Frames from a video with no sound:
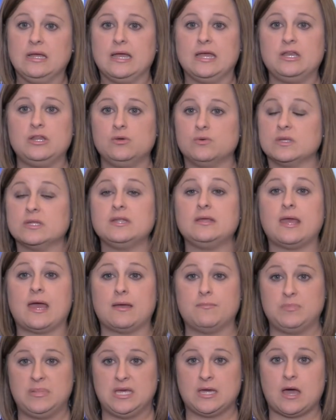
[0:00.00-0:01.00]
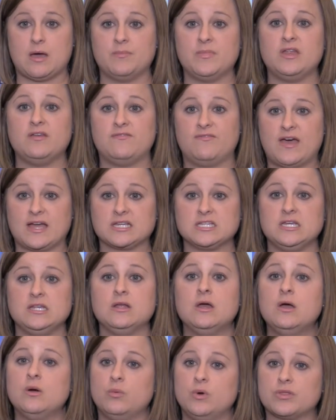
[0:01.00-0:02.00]
and you can become
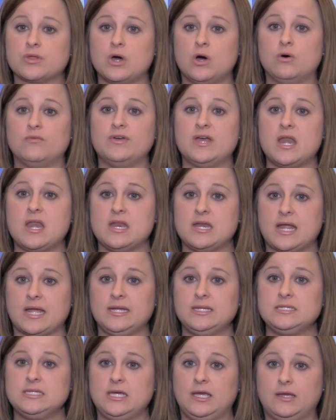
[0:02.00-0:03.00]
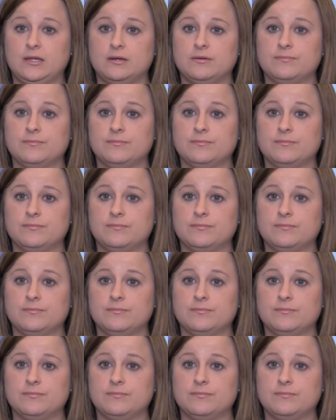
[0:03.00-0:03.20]
infected with COVID-19.